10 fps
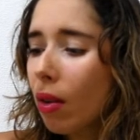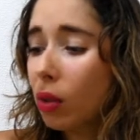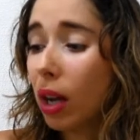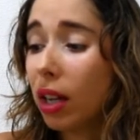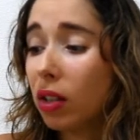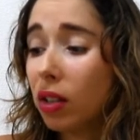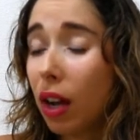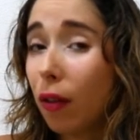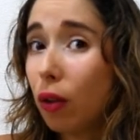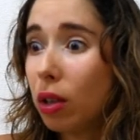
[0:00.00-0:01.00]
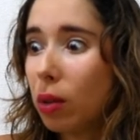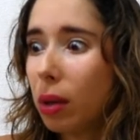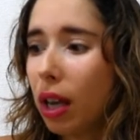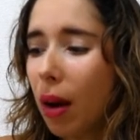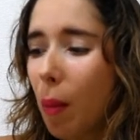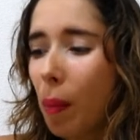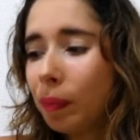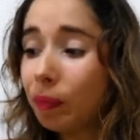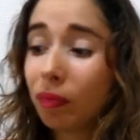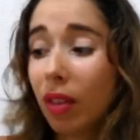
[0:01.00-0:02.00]
So yeah, it's typhoon this weekend.
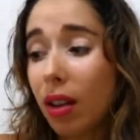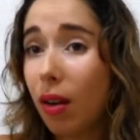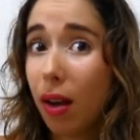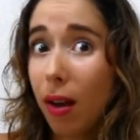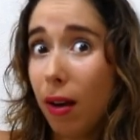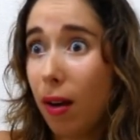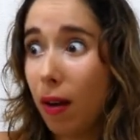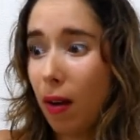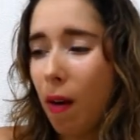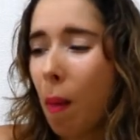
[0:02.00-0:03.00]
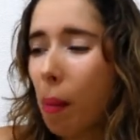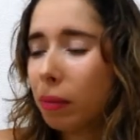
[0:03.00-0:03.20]
Yay!